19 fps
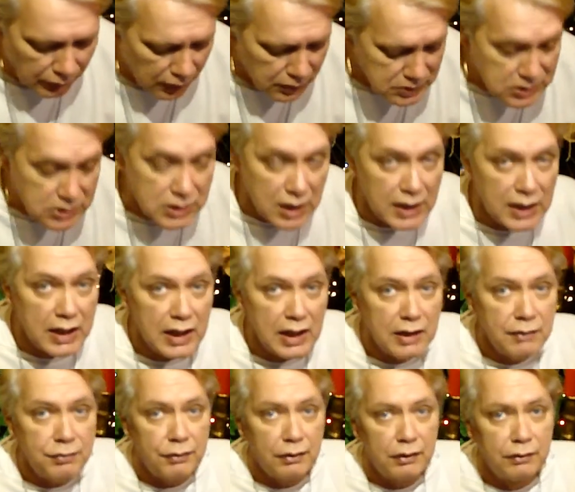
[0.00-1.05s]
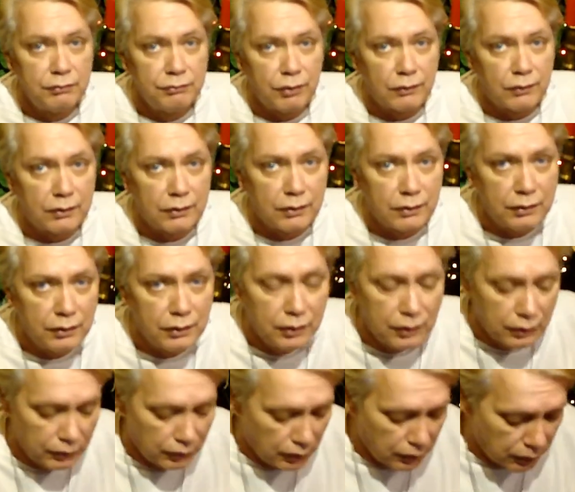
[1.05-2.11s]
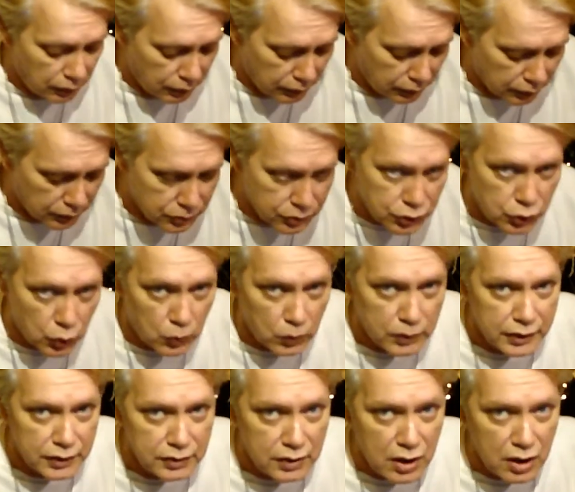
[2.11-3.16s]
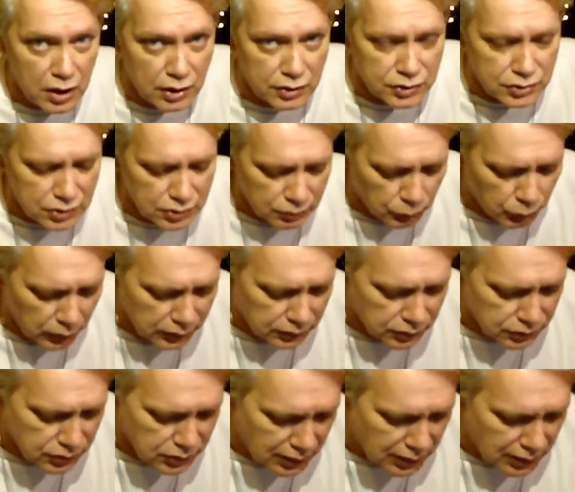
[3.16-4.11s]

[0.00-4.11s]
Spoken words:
Save or store your nuts. Winter's